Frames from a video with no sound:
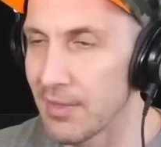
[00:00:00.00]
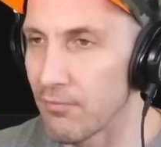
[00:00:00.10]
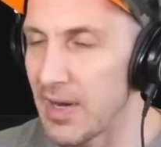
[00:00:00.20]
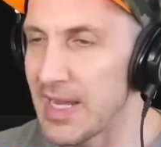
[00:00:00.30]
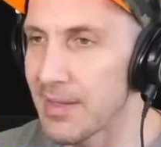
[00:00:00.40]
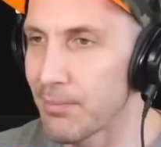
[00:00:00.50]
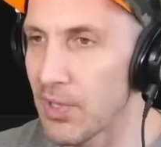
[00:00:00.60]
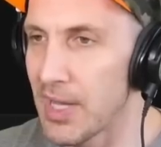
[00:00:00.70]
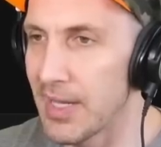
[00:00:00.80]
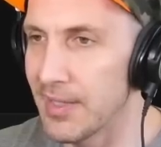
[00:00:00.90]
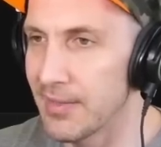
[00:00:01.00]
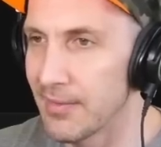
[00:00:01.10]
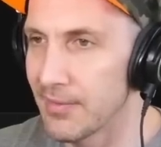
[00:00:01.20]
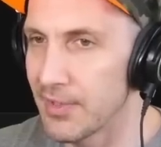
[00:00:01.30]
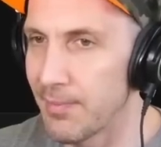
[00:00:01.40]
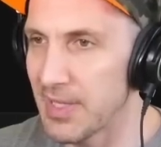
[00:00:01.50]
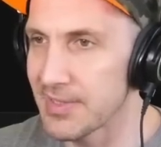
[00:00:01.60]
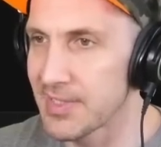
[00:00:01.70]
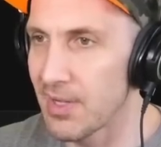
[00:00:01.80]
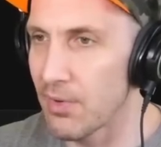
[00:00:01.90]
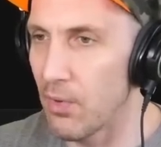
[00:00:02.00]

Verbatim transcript: Raining Blood, their biggest song,